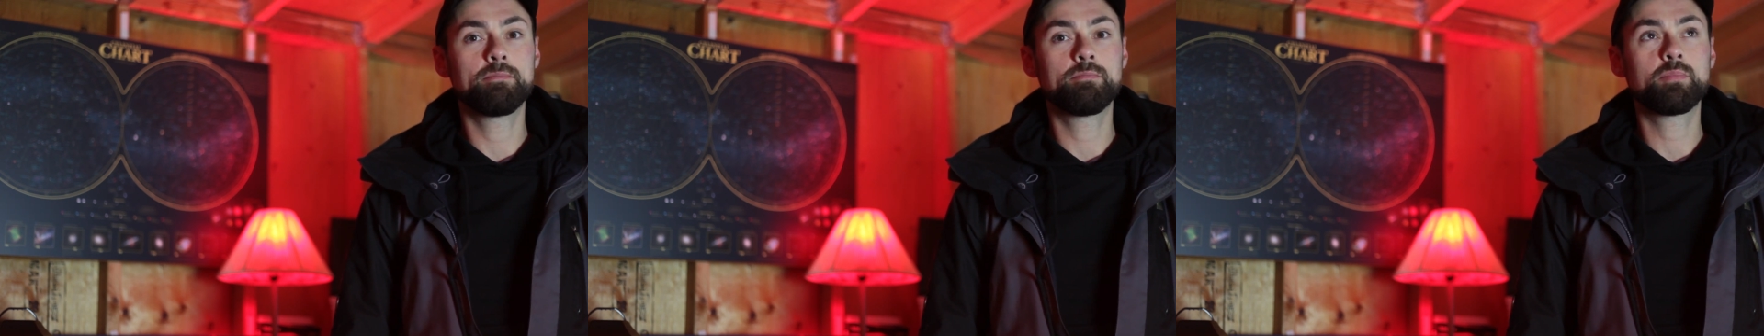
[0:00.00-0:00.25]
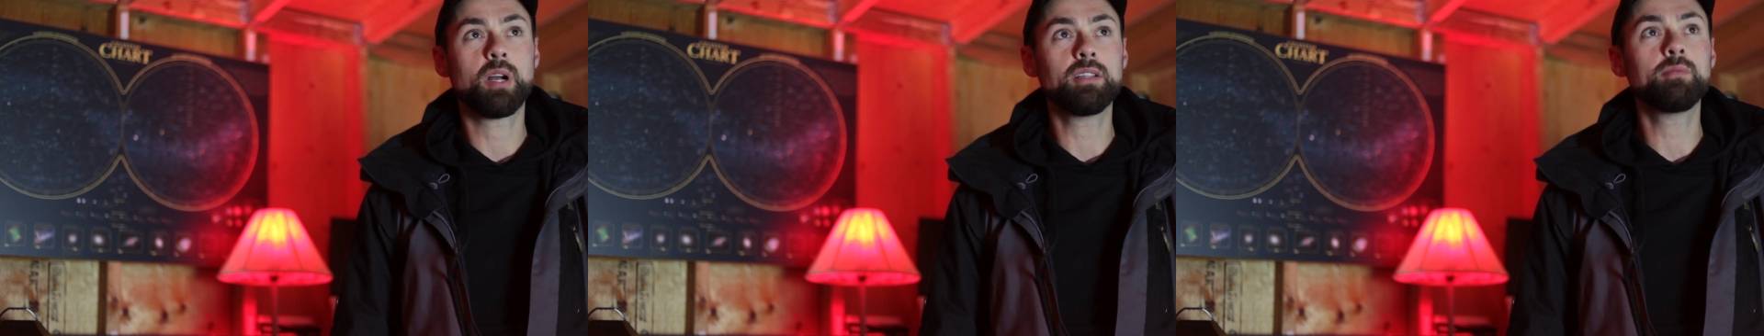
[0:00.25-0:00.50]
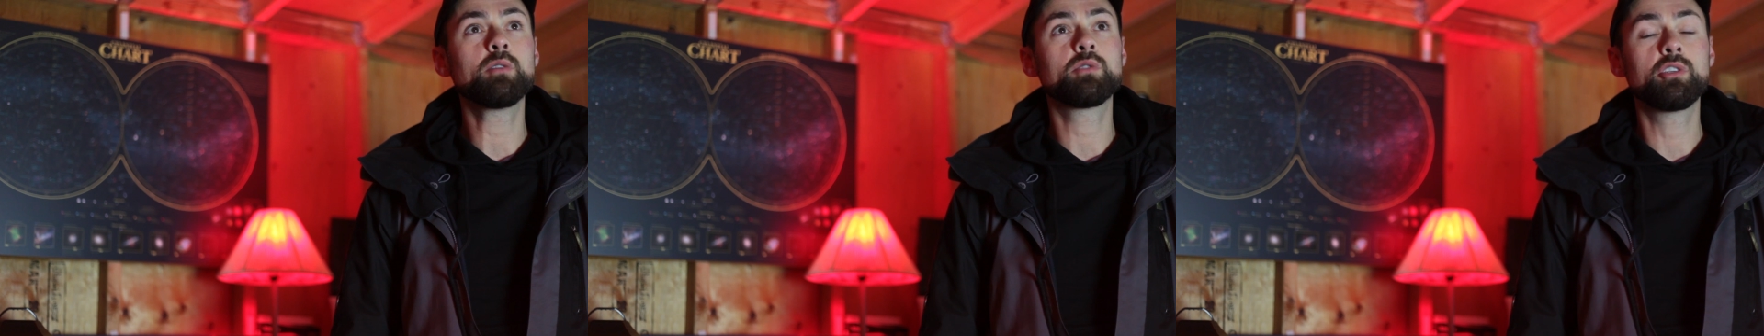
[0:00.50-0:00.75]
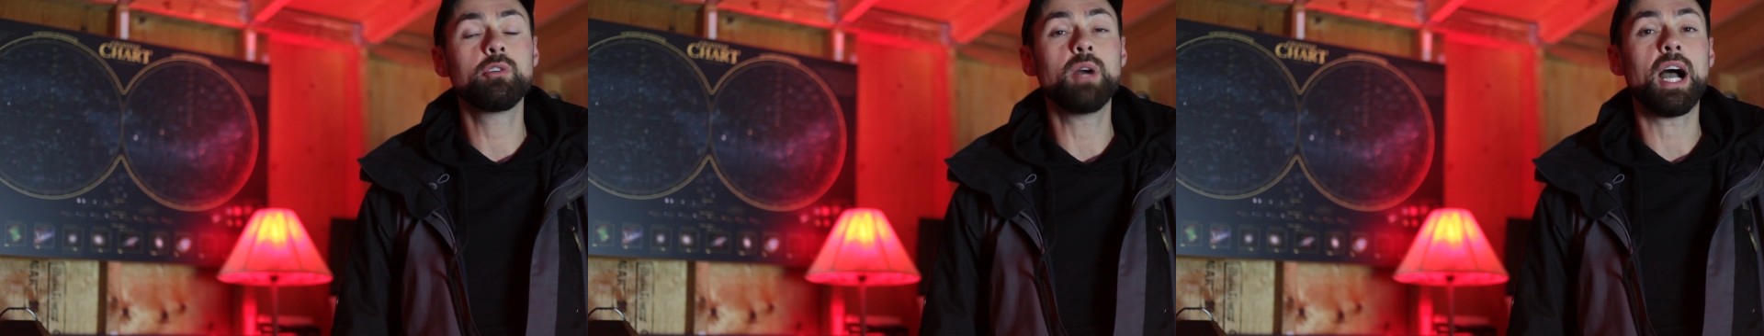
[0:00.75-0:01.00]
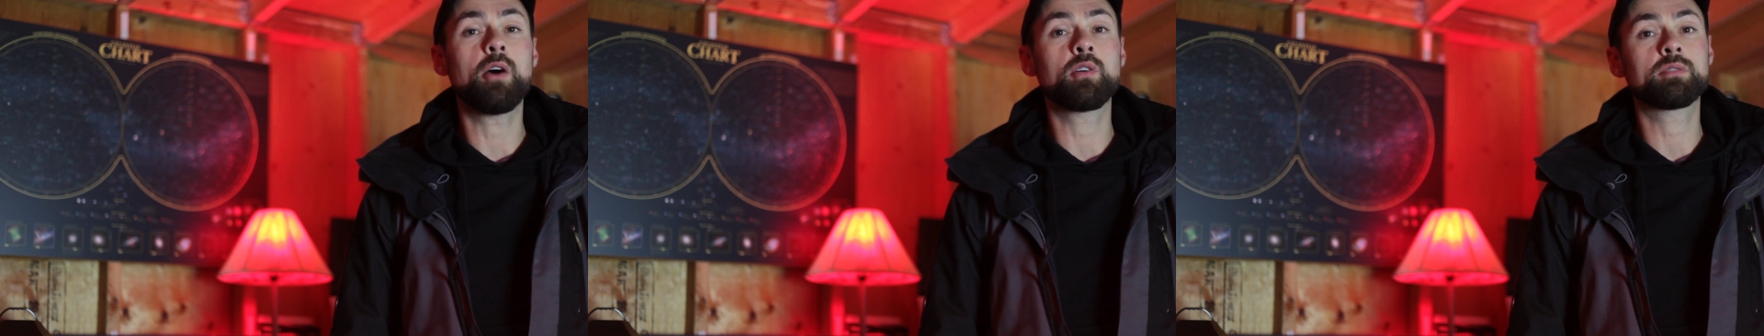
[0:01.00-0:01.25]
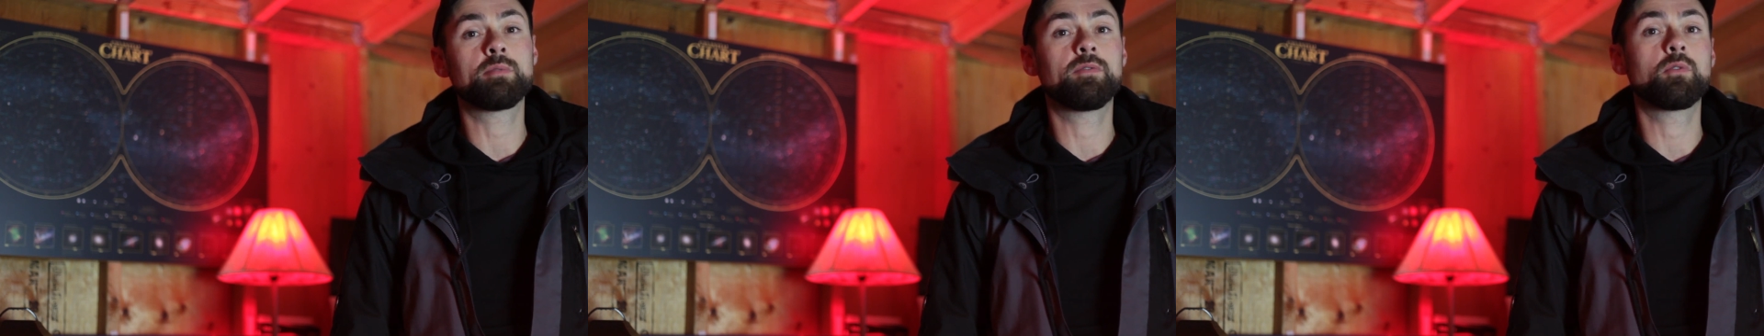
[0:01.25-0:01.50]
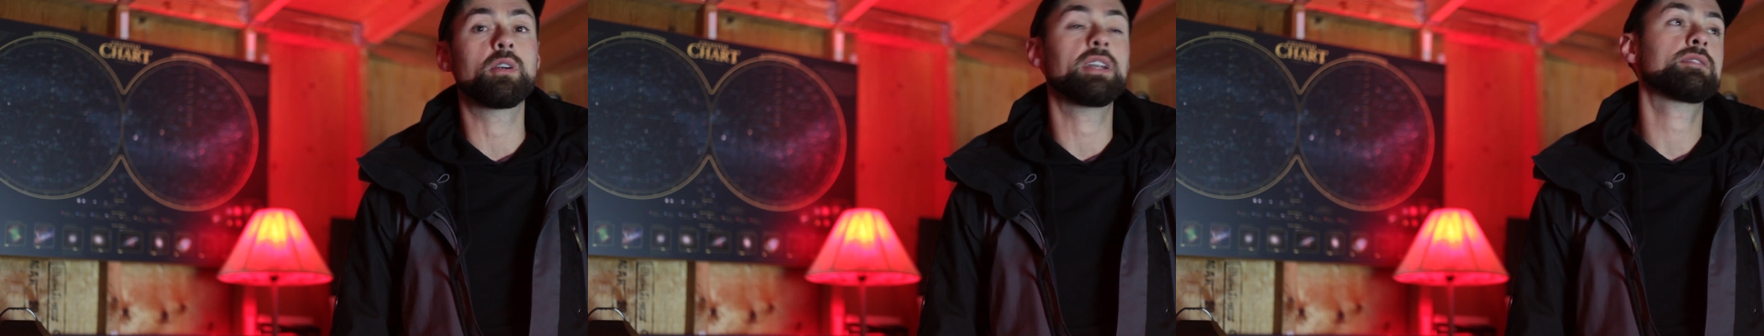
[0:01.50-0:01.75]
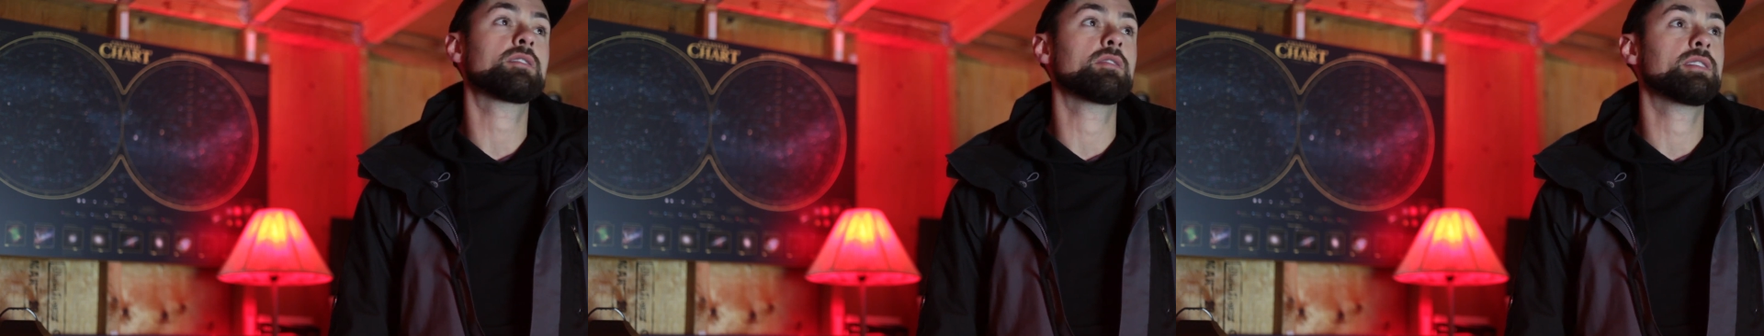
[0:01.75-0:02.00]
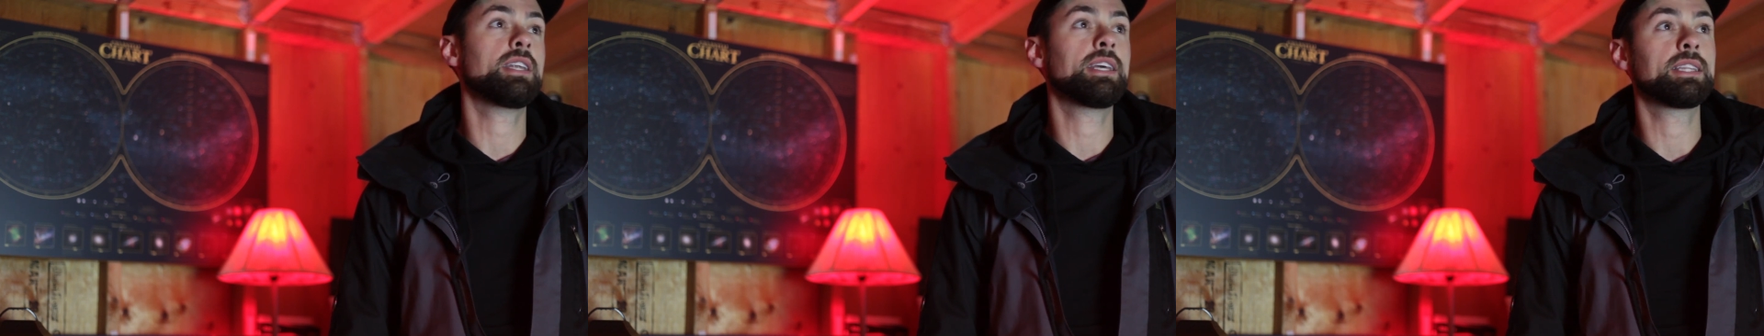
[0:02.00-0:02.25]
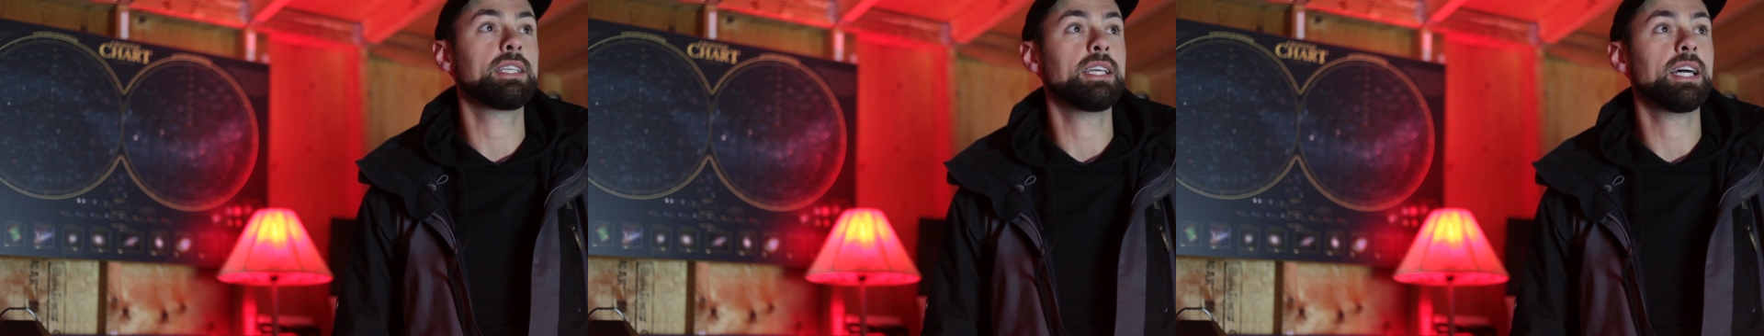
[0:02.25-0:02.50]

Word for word: probably about two hours before it starts hitting the,